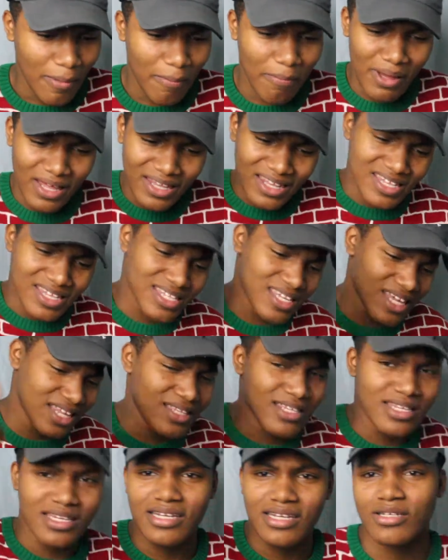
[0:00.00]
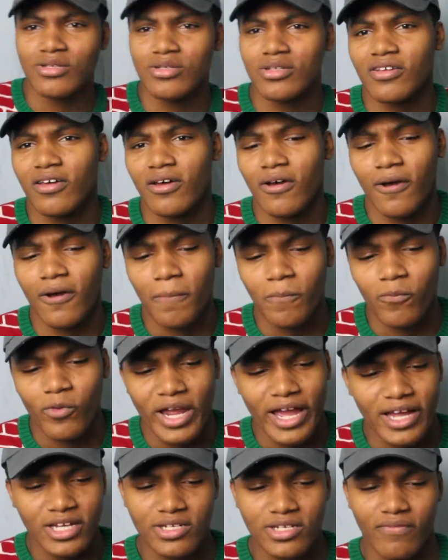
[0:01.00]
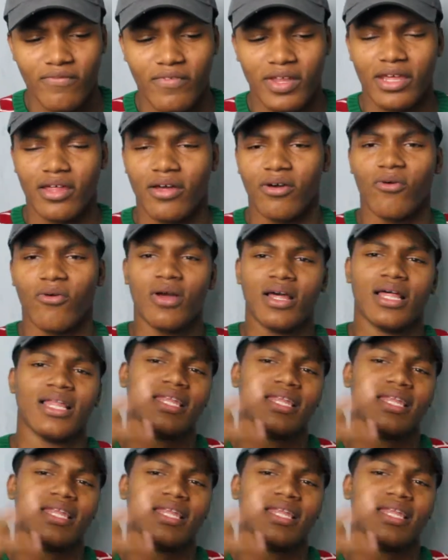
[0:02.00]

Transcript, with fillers: But let's get into this reaction video.